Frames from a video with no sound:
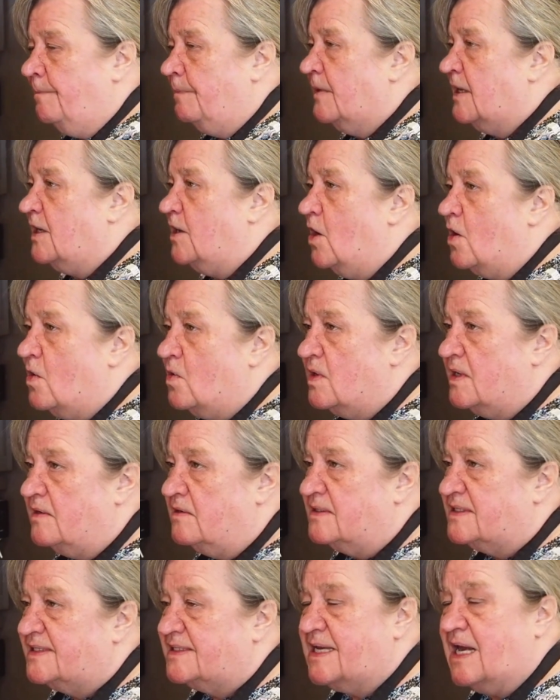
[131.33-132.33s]
and
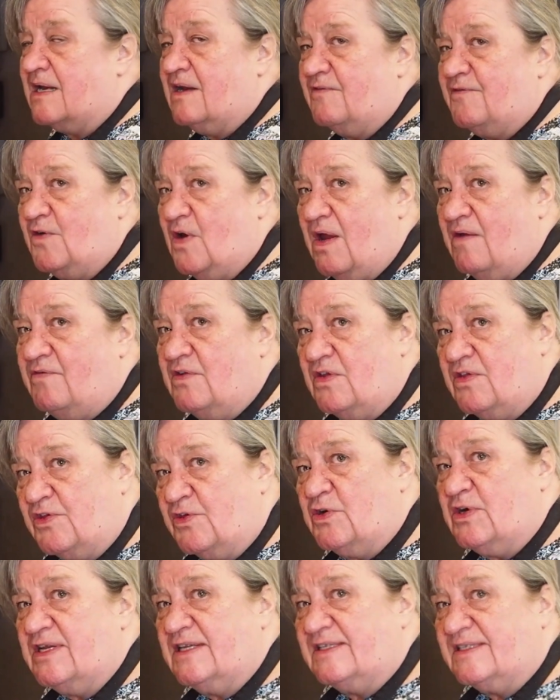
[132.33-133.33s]
set it for every
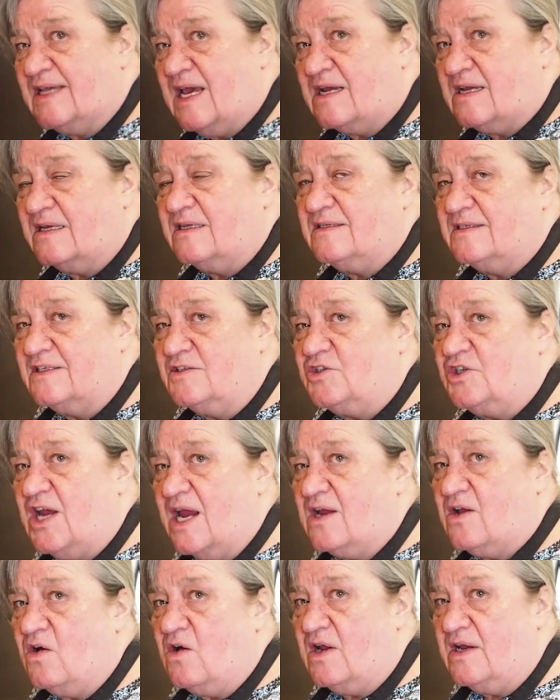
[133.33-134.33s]
30 seconds and
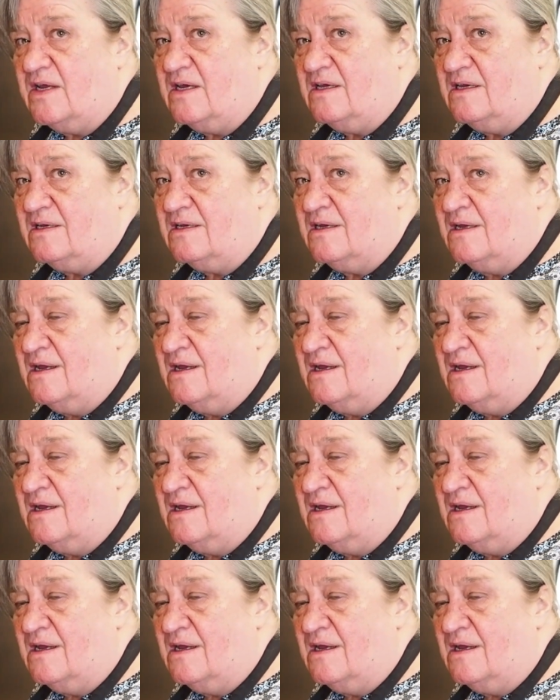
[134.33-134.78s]
check on it.